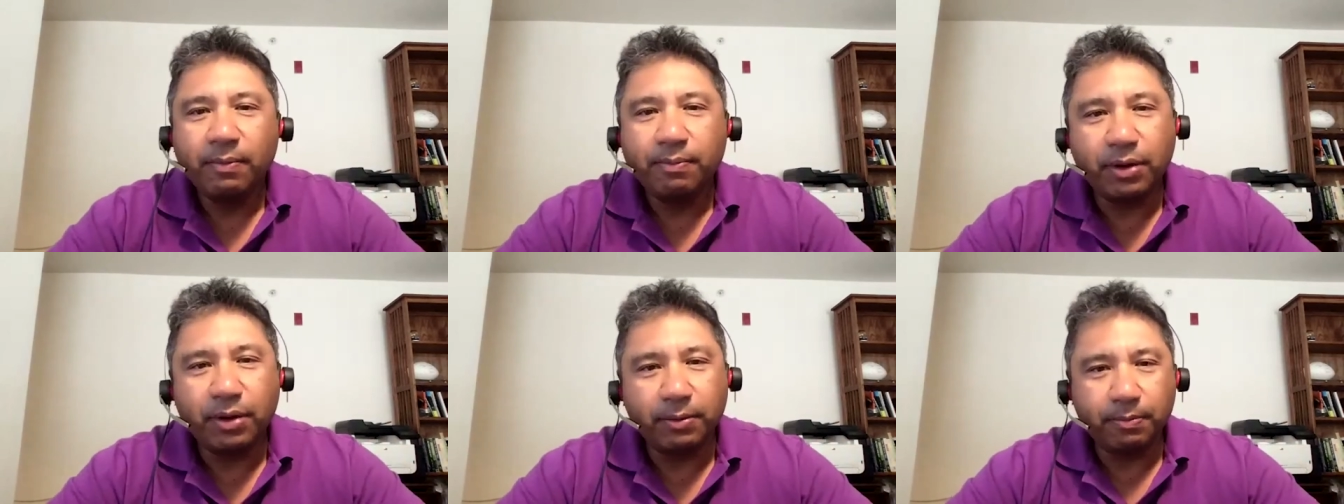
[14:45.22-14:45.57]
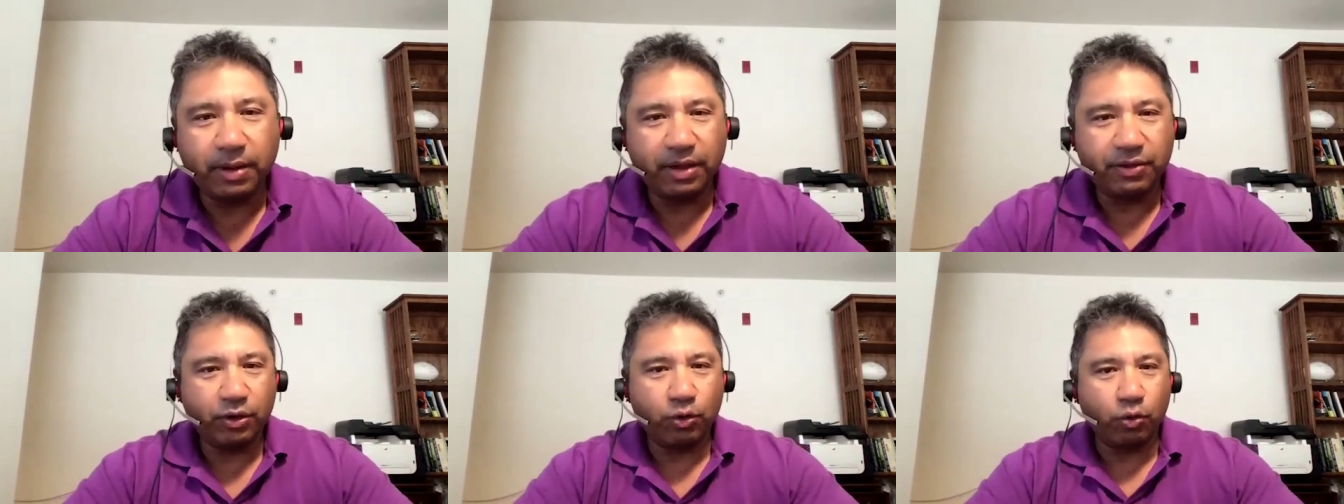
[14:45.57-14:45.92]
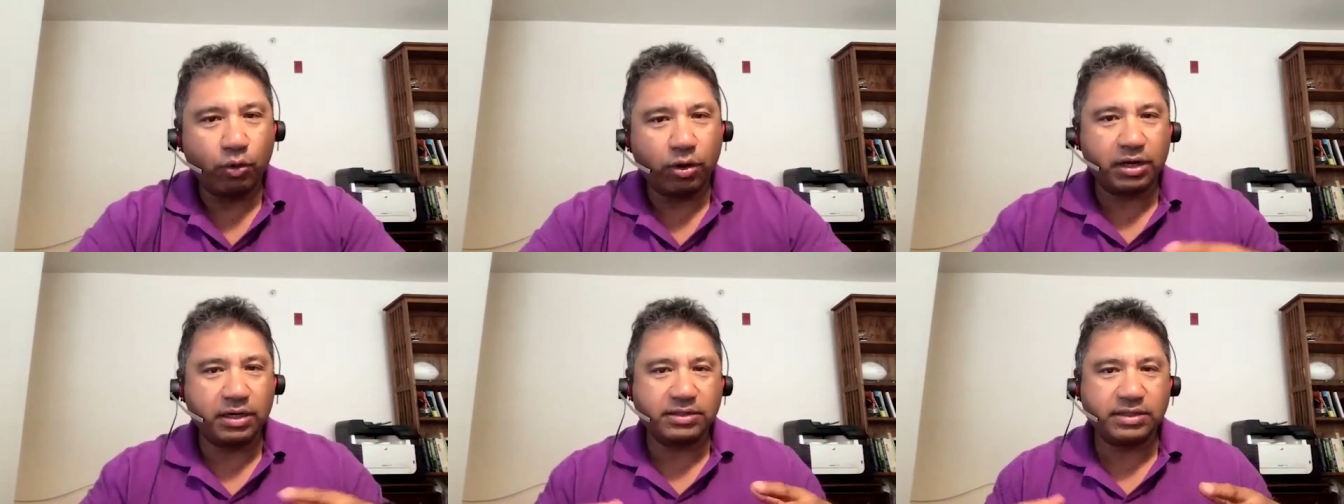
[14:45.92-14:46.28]
But I think
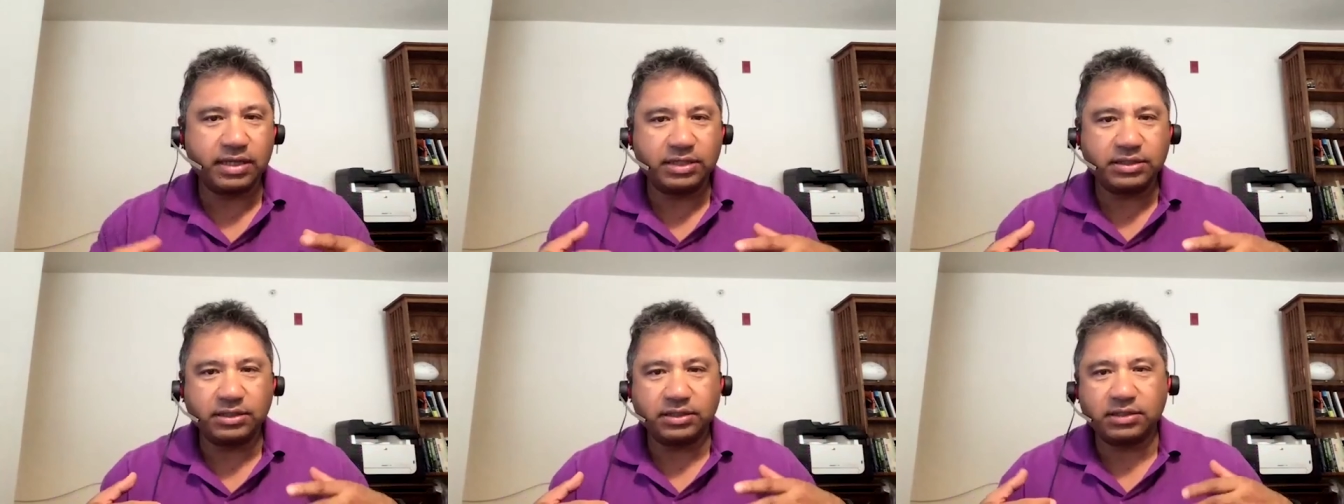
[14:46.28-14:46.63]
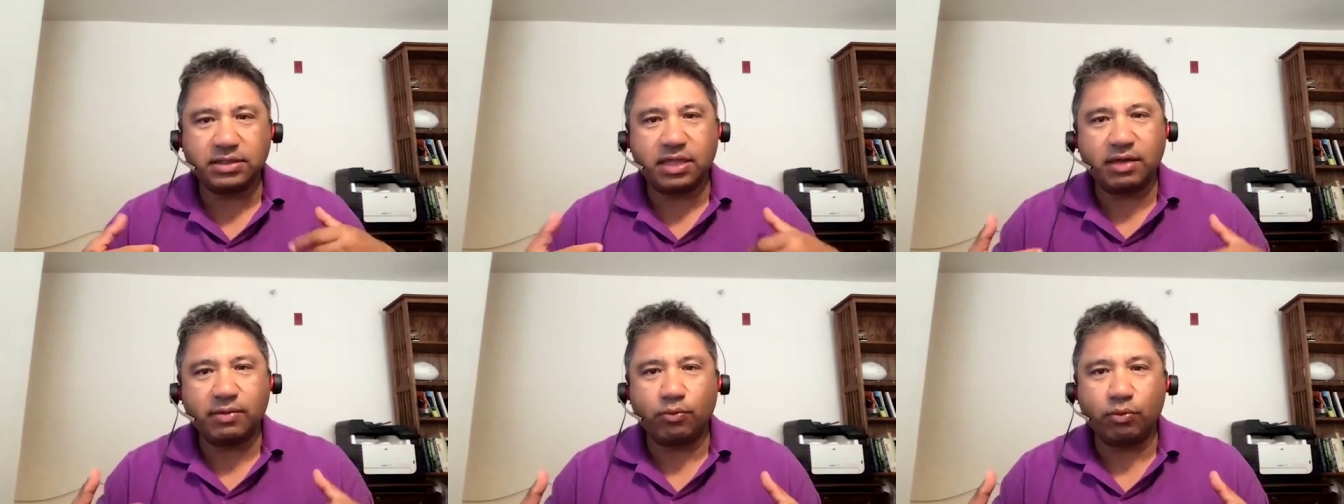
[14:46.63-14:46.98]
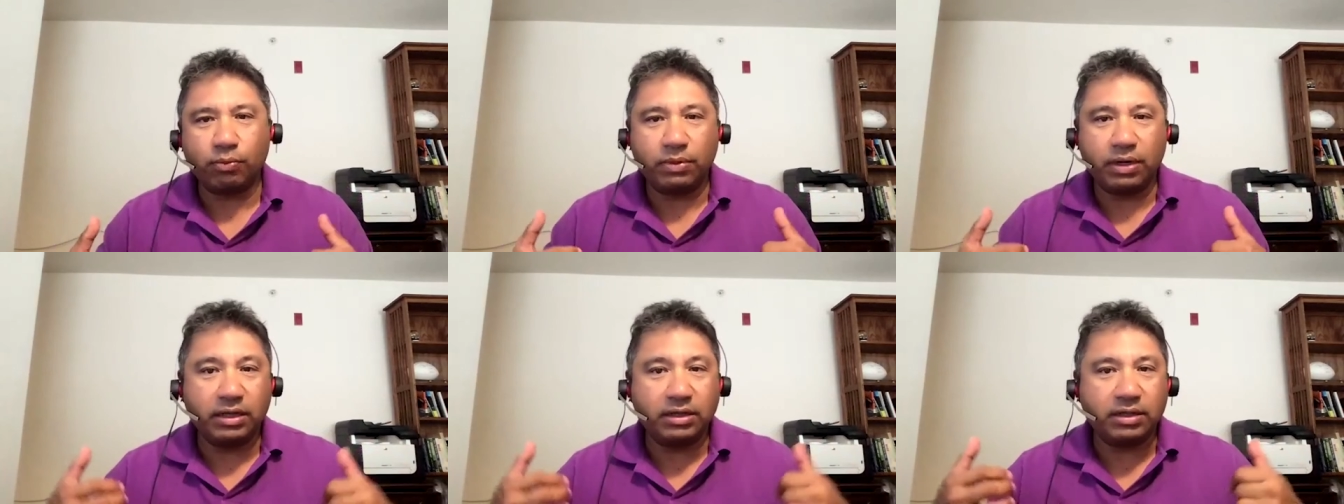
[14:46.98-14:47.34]
organizations
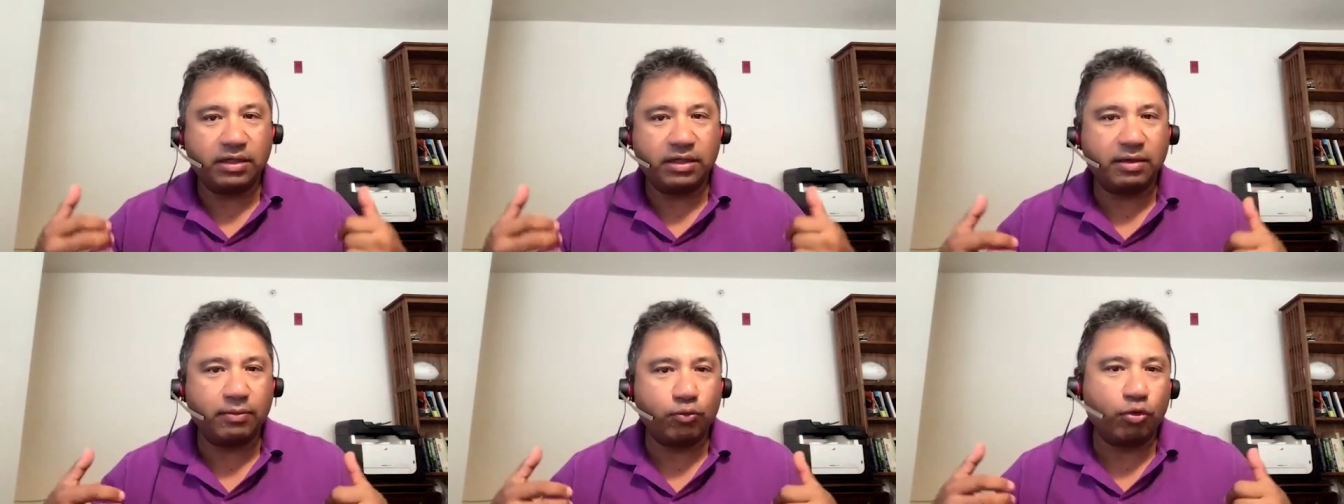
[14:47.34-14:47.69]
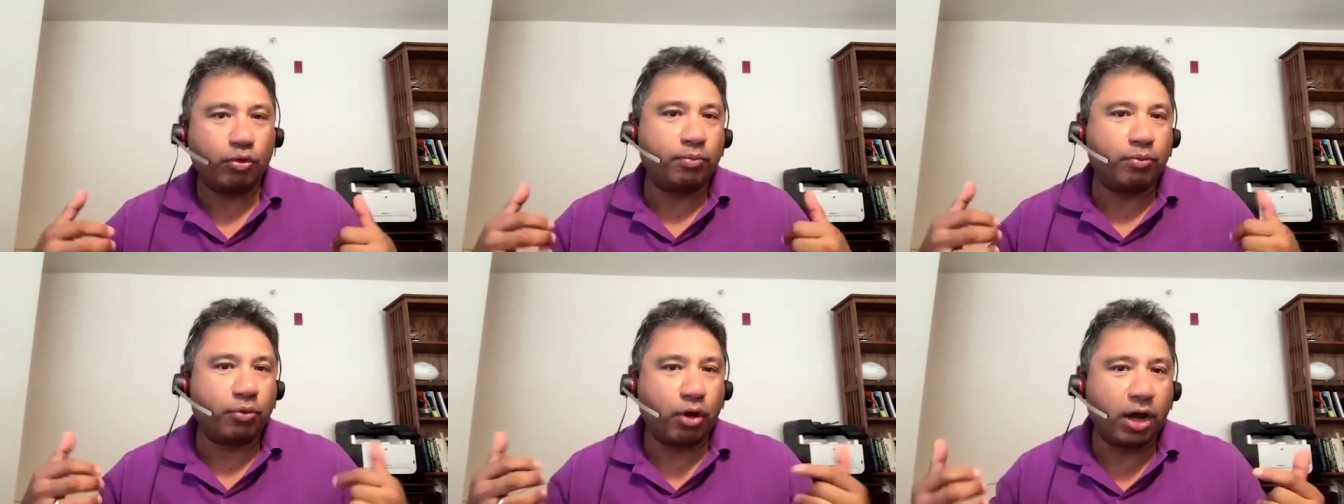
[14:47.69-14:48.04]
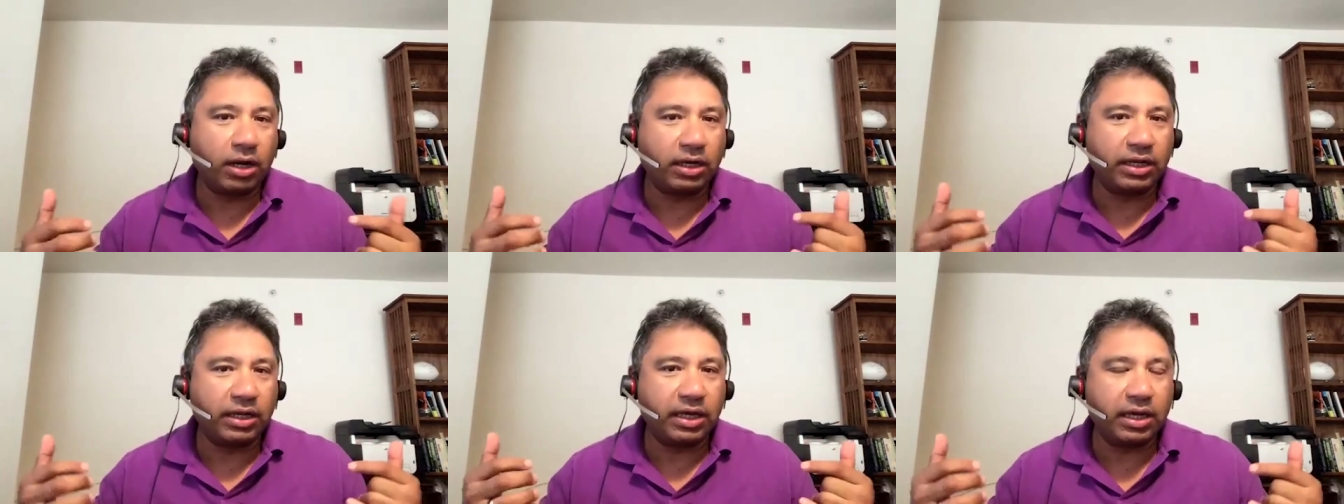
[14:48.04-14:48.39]
need to think more
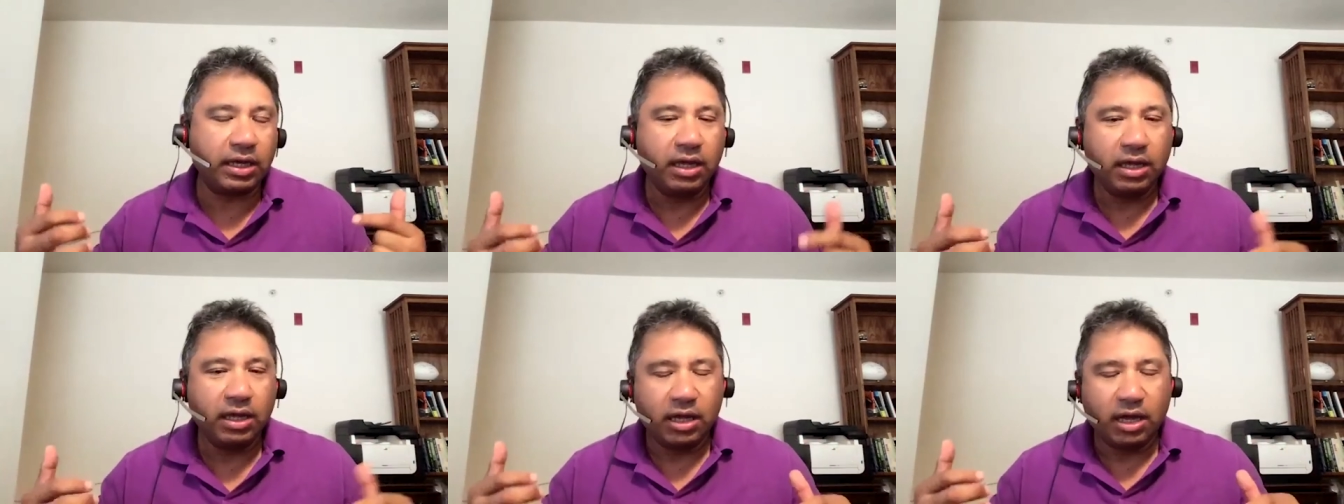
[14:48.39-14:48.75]
broadly